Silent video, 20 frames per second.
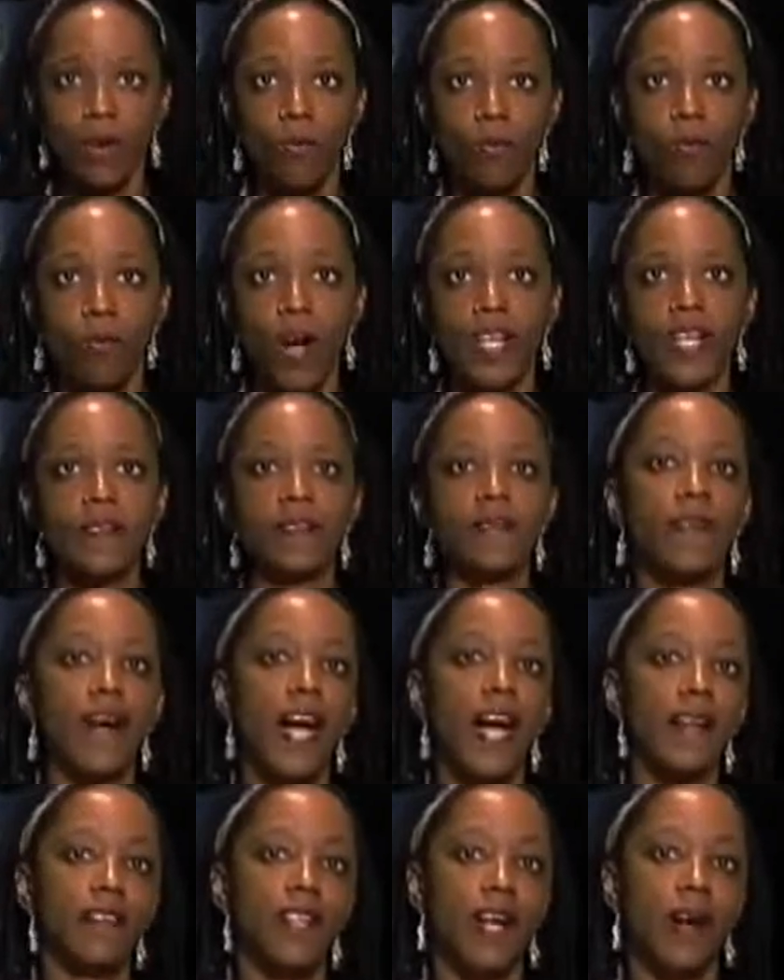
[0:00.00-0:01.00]
1 in
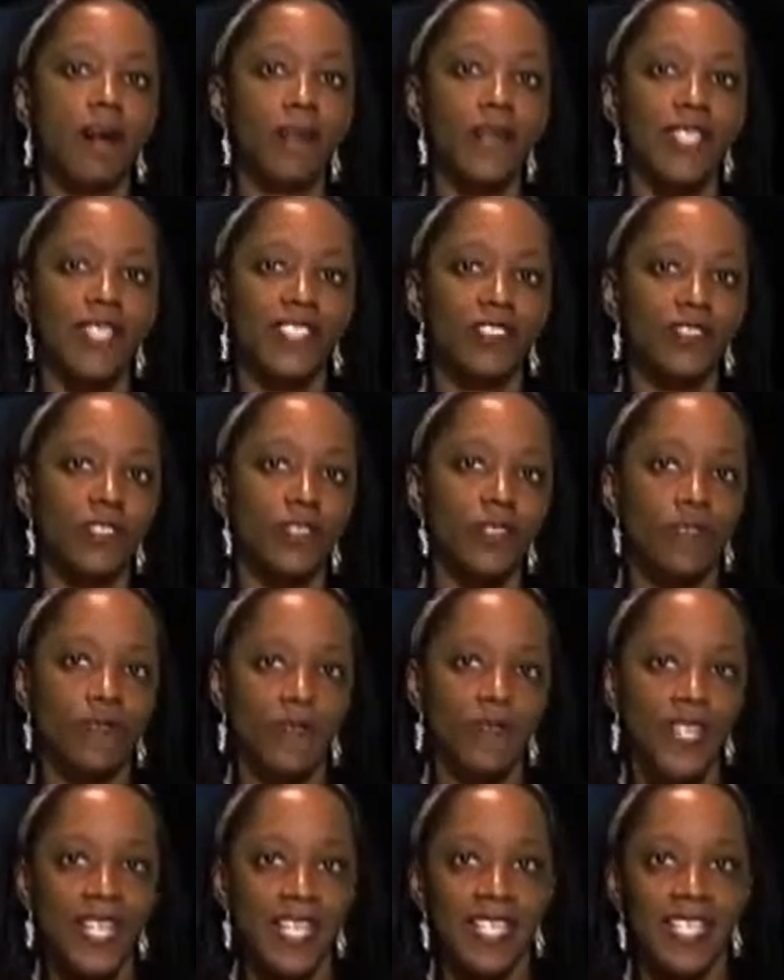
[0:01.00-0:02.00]
5 companies
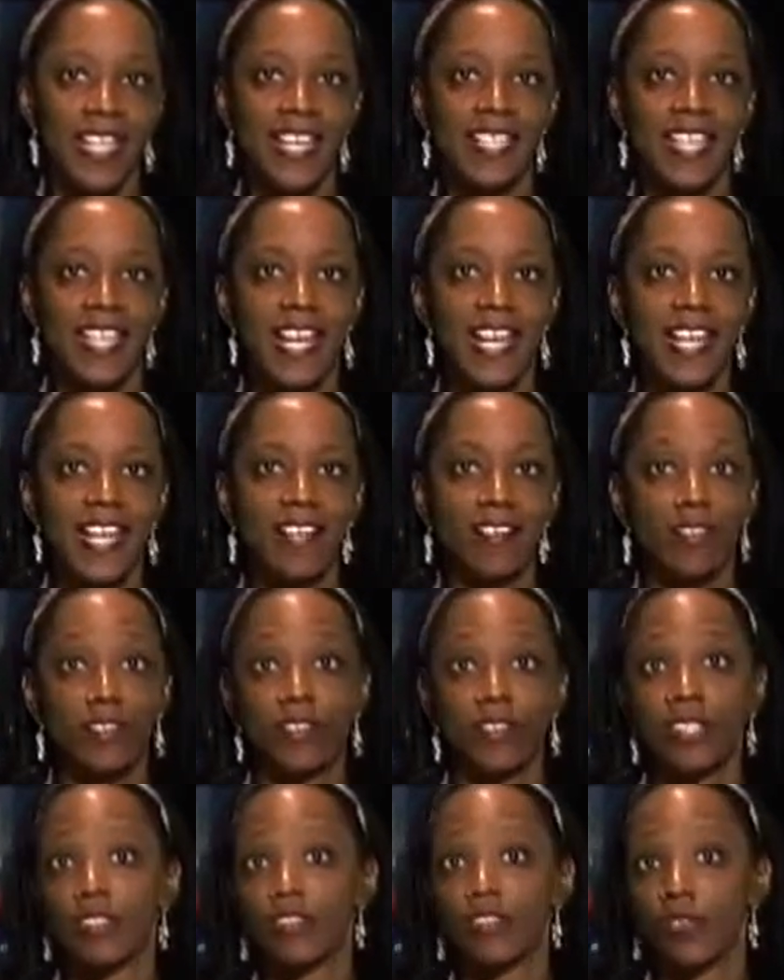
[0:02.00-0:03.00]
surveyed had
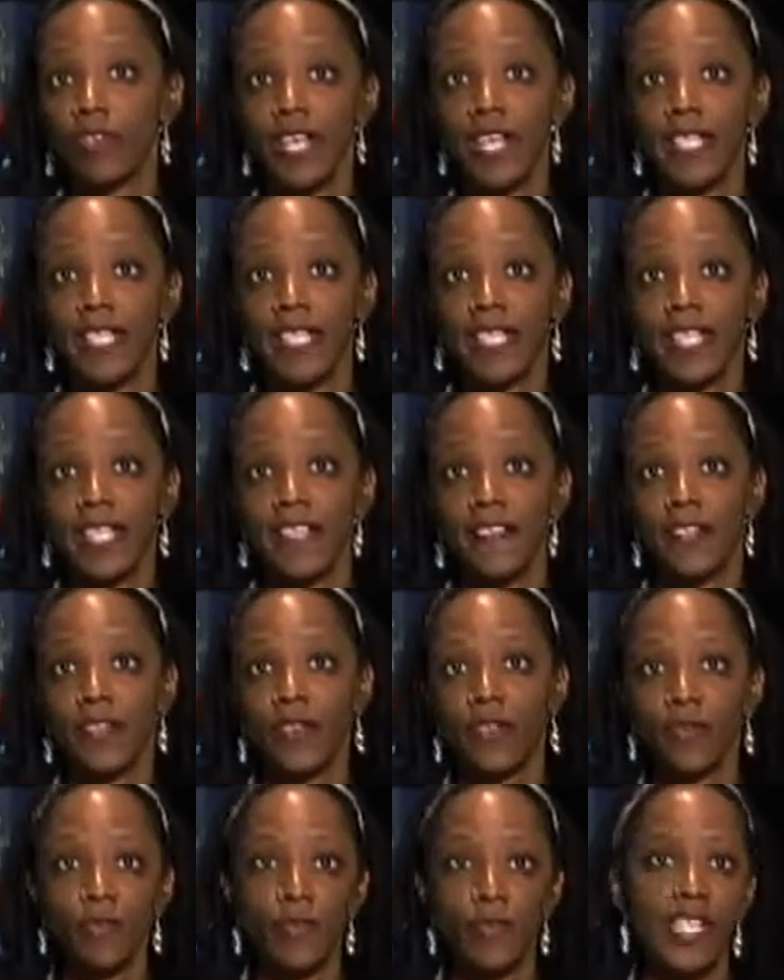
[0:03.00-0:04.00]
held training in
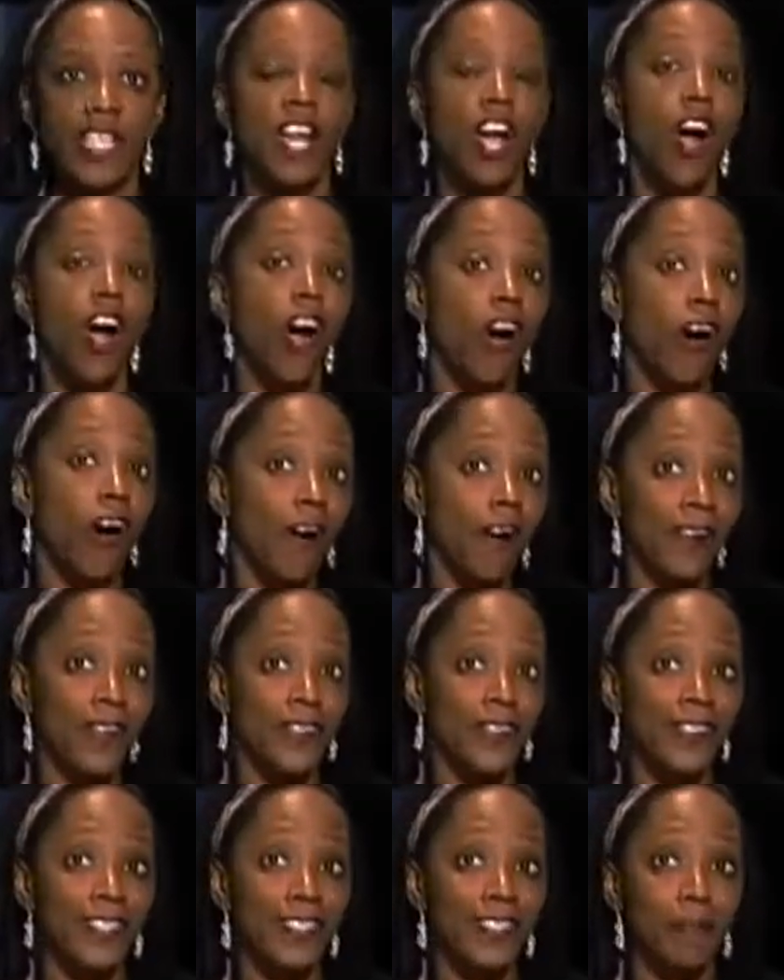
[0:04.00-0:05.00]
the 3
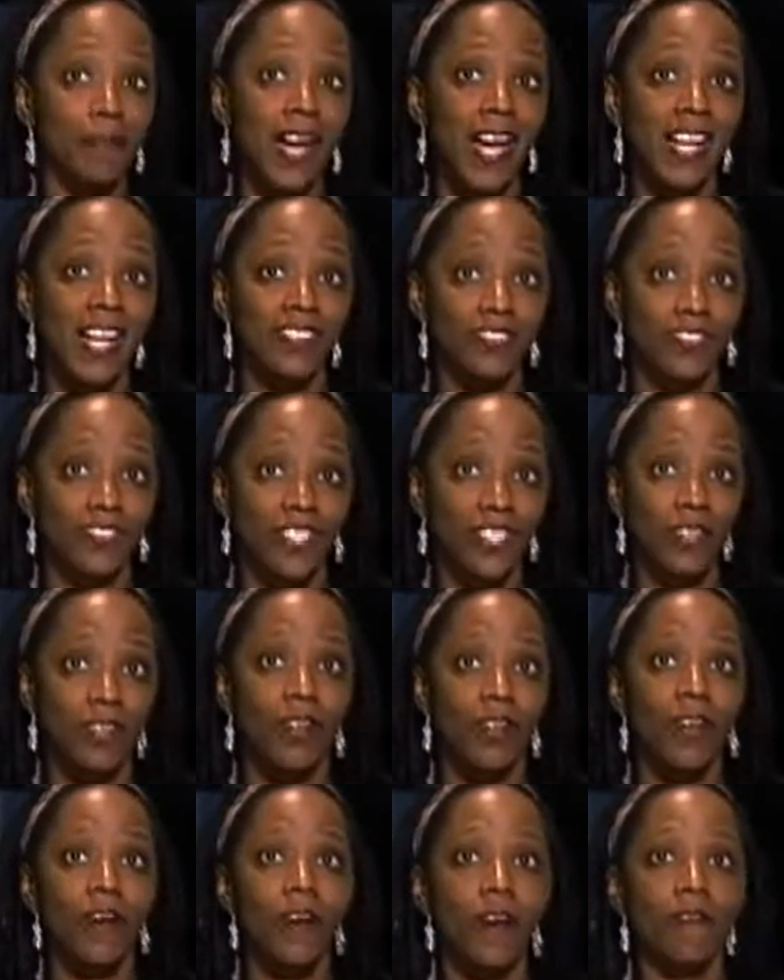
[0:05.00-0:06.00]
R's in the past
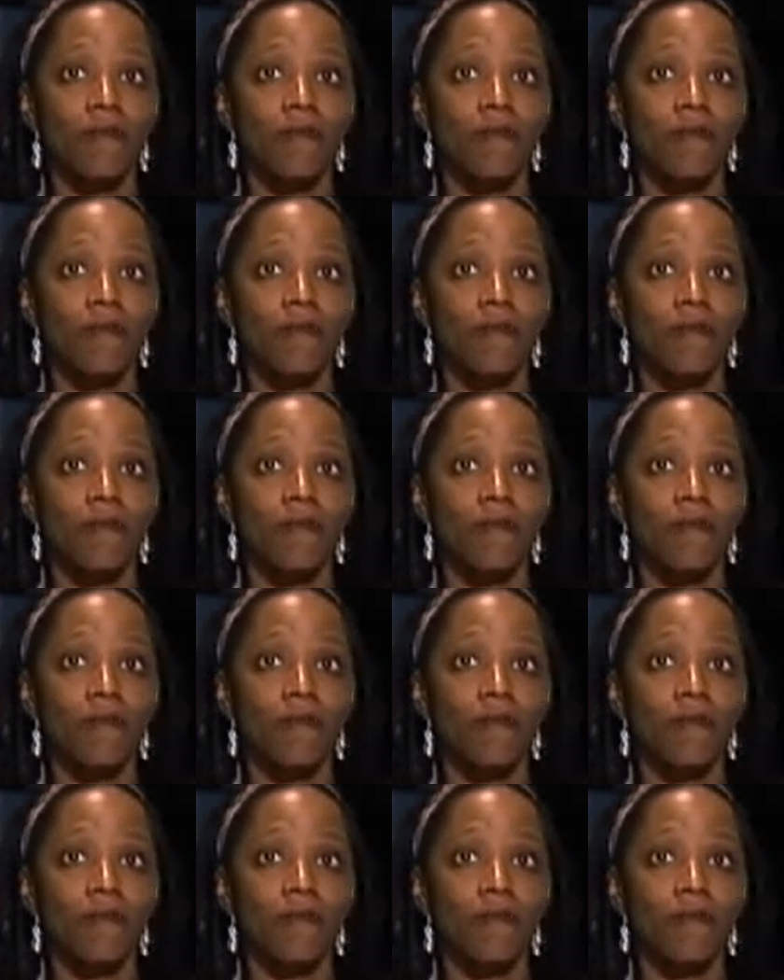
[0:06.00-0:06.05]
year